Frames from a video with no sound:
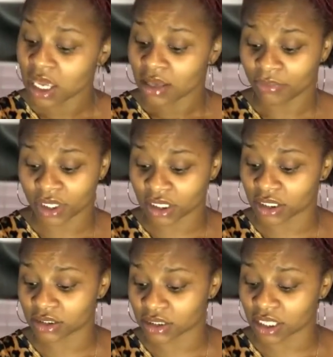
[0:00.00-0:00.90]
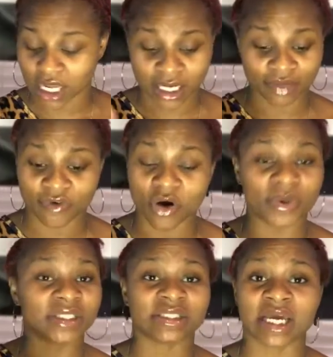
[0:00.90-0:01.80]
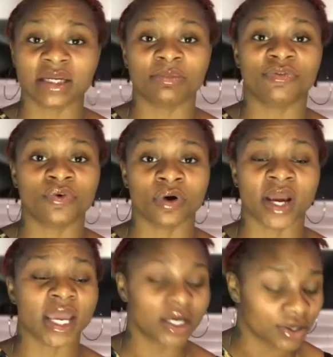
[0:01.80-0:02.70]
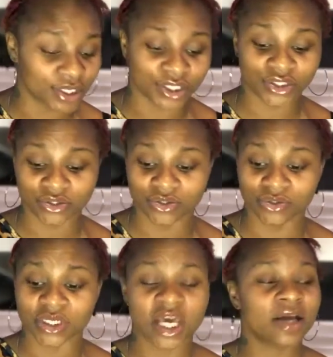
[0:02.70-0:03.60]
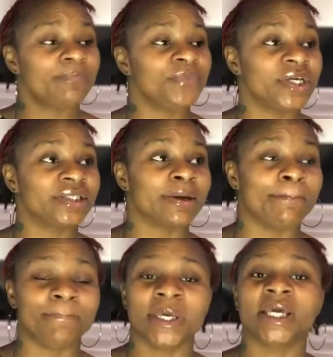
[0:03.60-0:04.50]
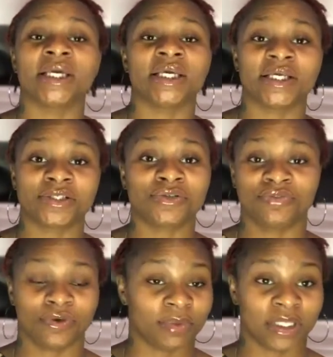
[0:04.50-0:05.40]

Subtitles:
Because like I've always stated before, anger issues is a big issue for me.